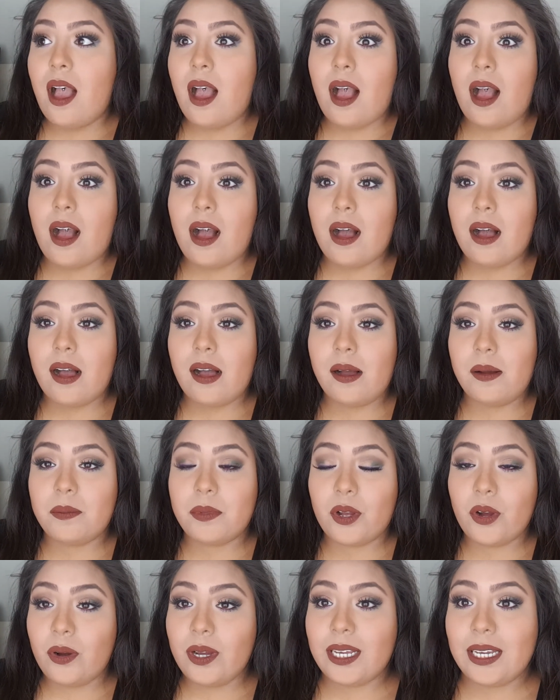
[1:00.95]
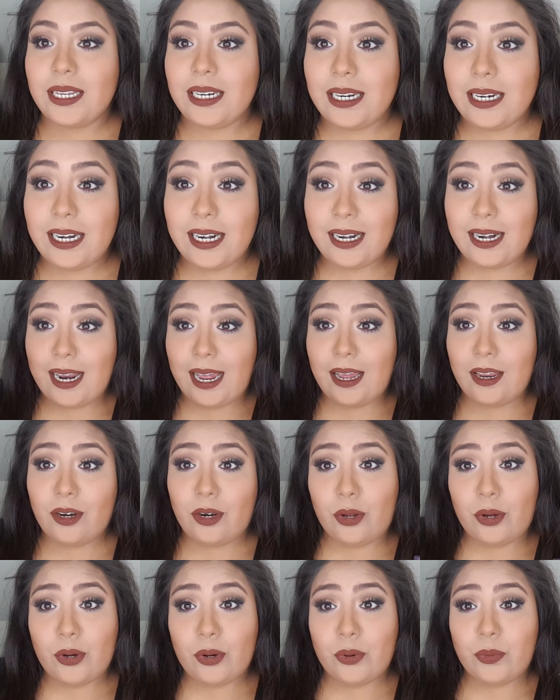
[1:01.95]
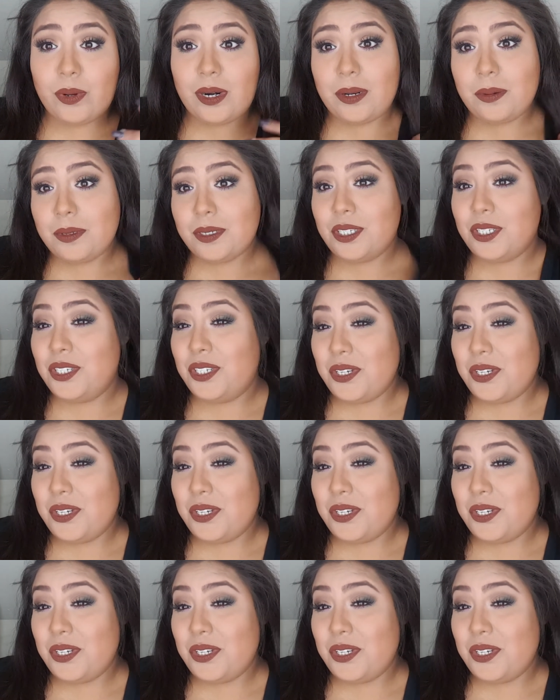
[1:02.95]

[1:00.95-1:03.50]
Going in, I did not know what I was